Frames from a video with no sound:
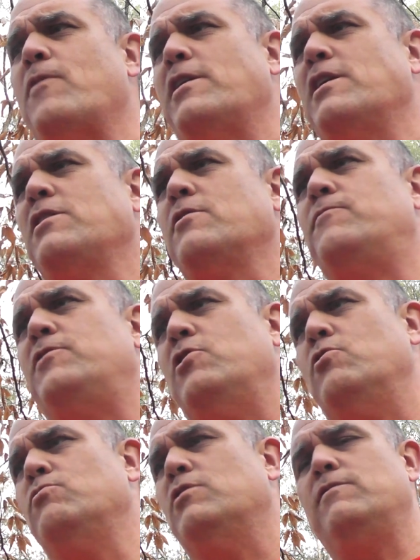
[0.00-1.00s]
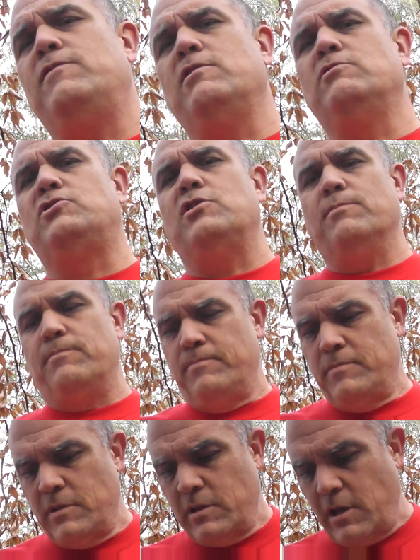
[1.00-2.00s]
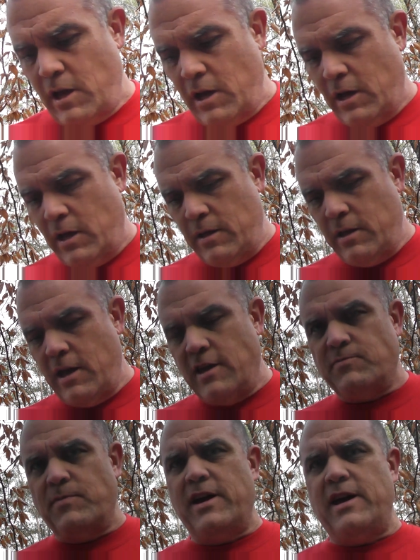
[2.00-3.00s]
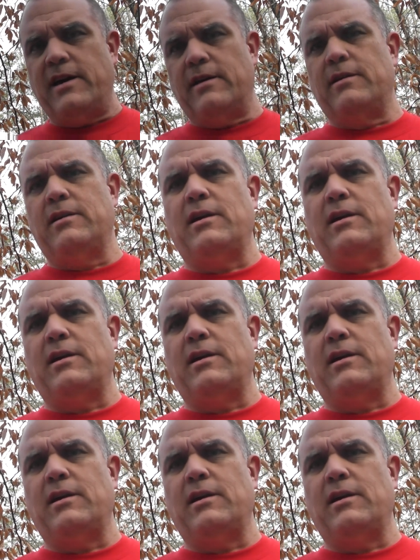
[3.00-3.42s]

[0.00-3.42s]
another view that views them as being